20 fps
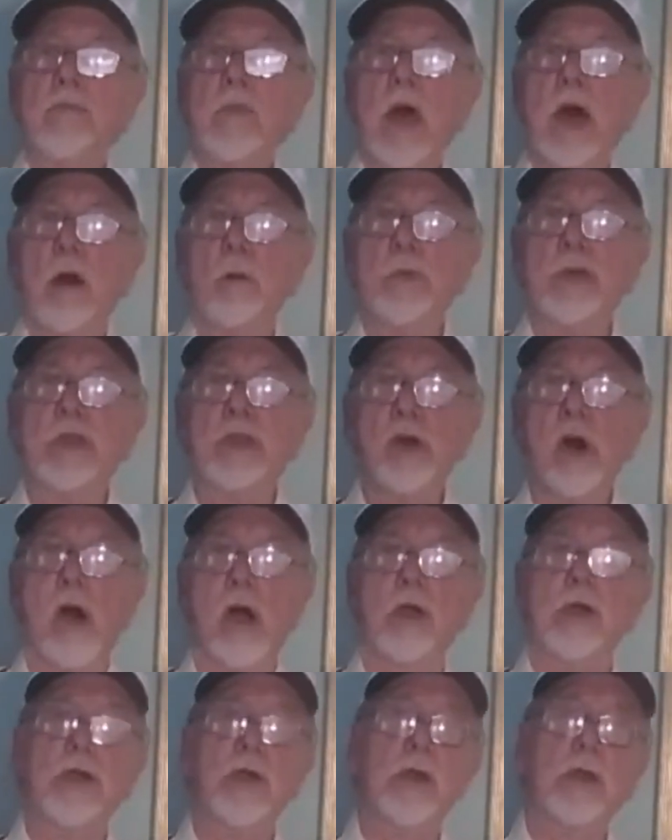I'll be
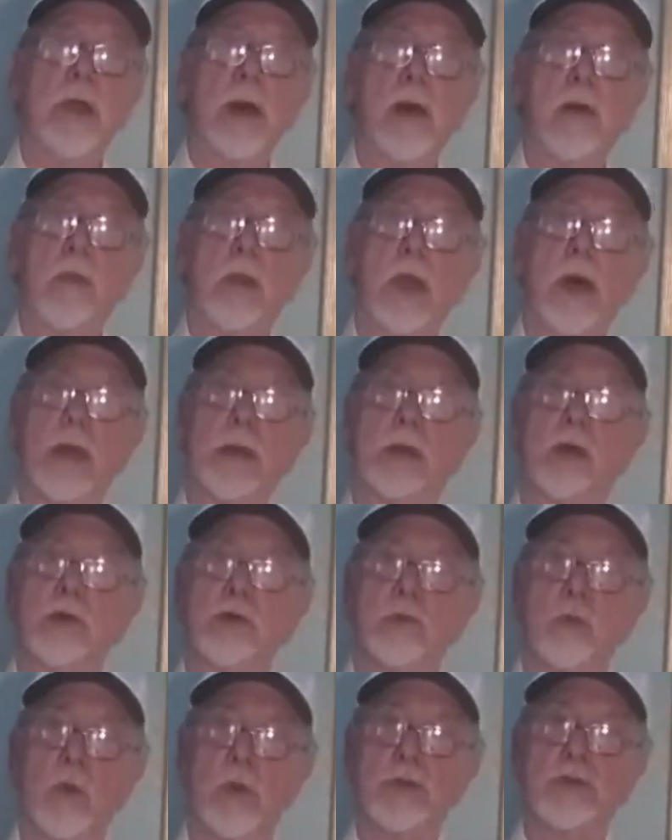talking to you down the line,
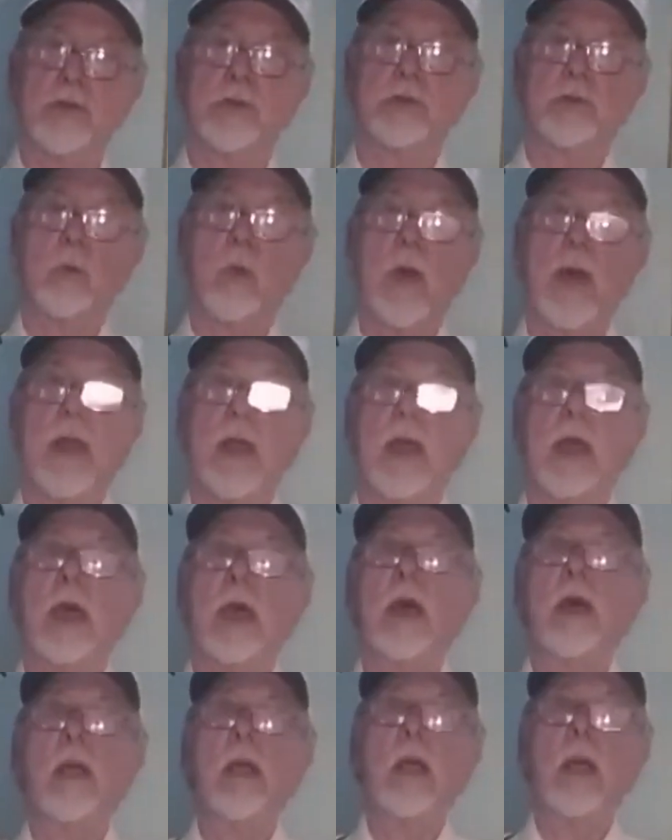because once it's ready,
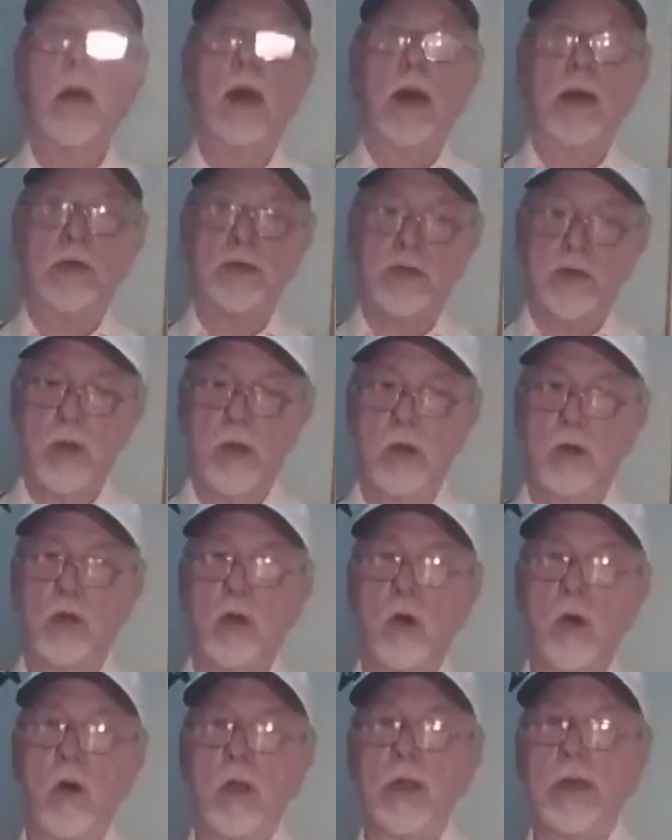I start
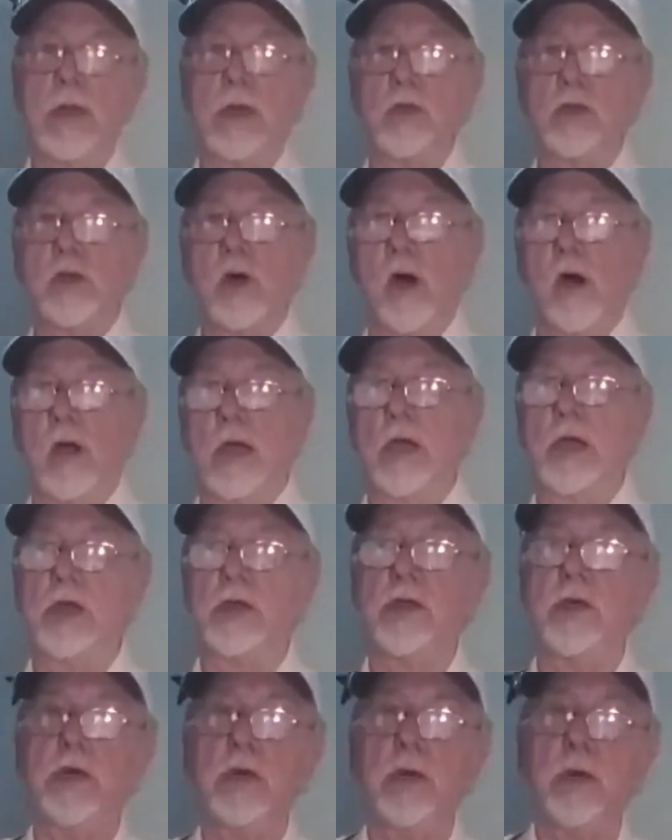calling and talking
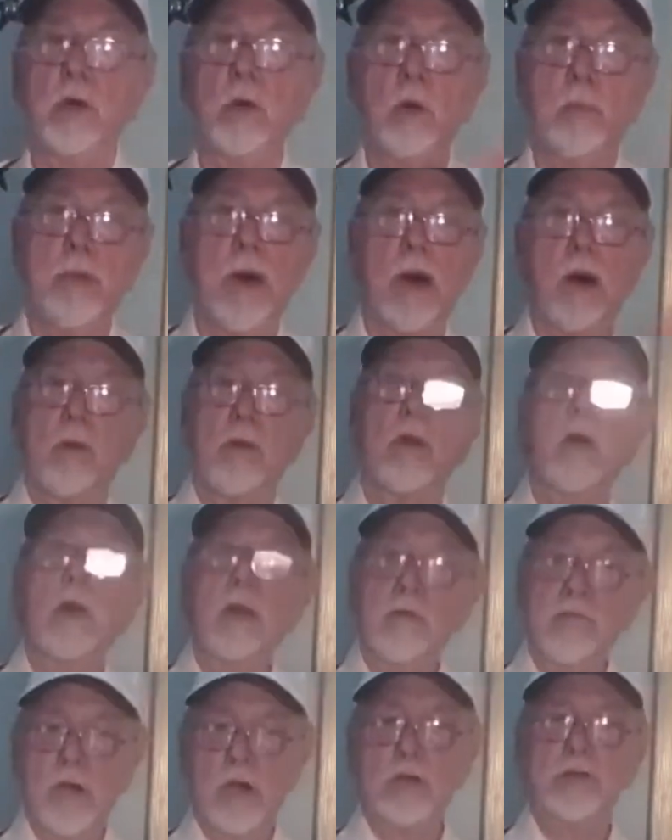to you about
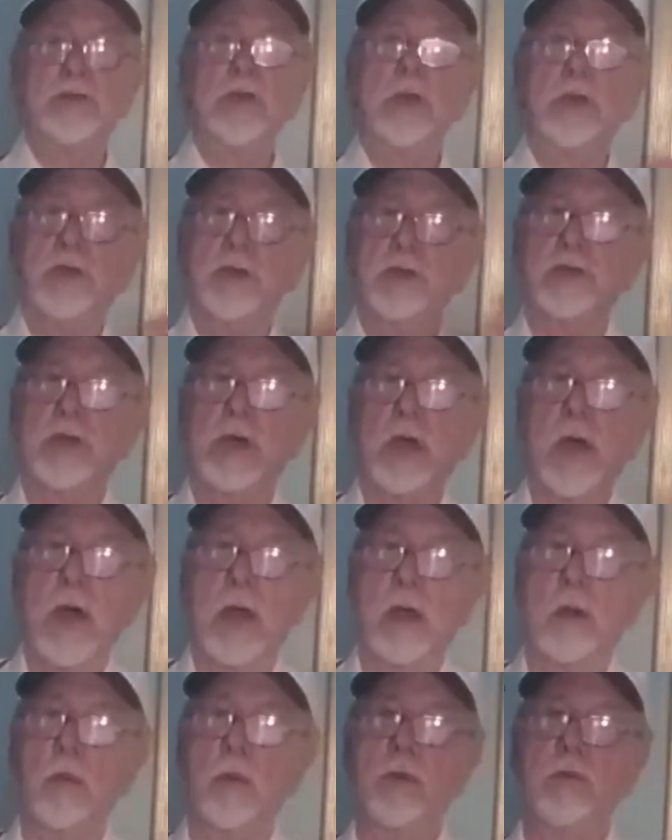various things just to
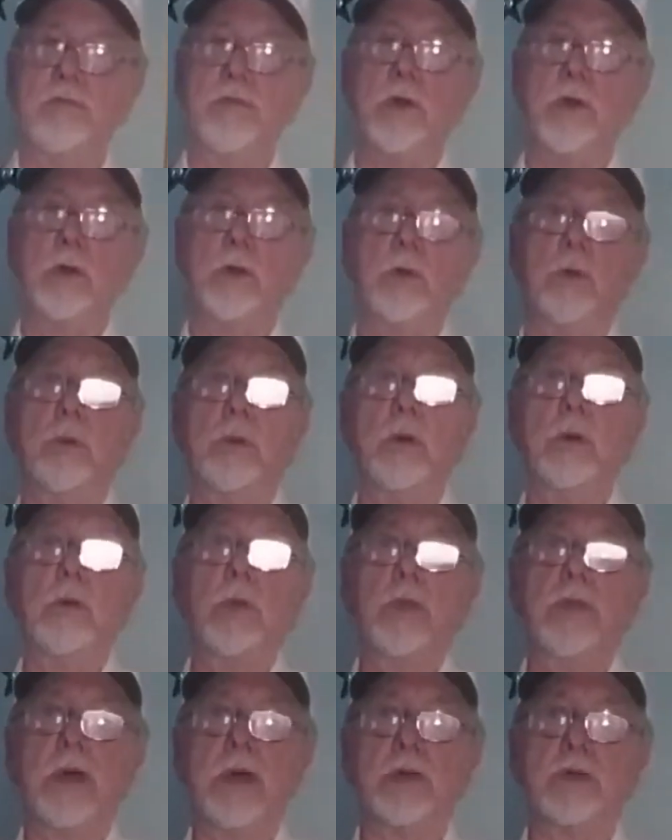kind of review
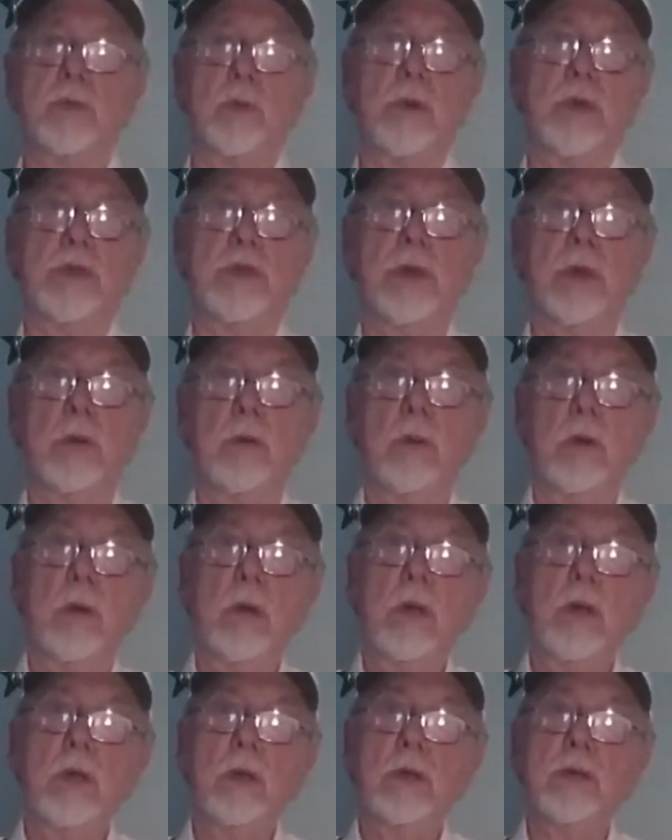things with you.
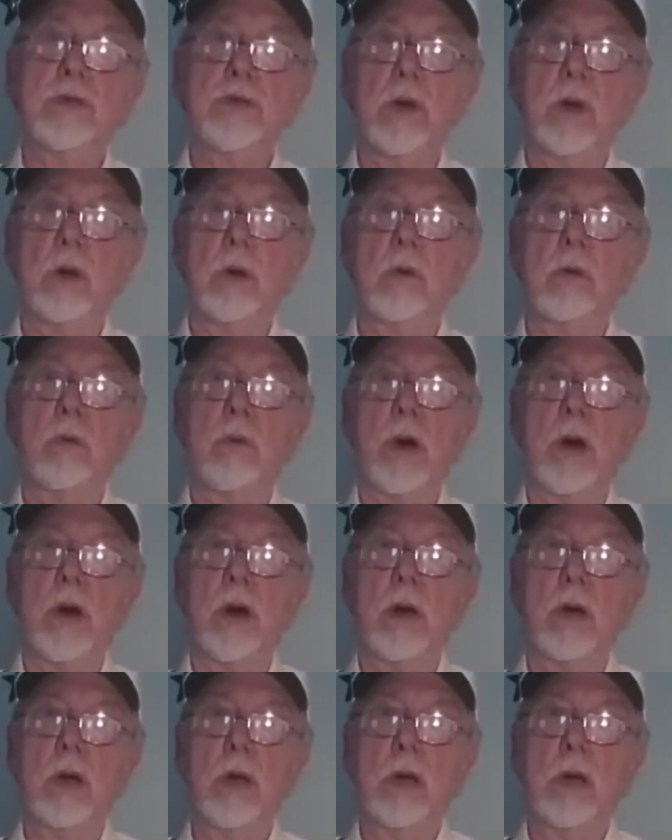So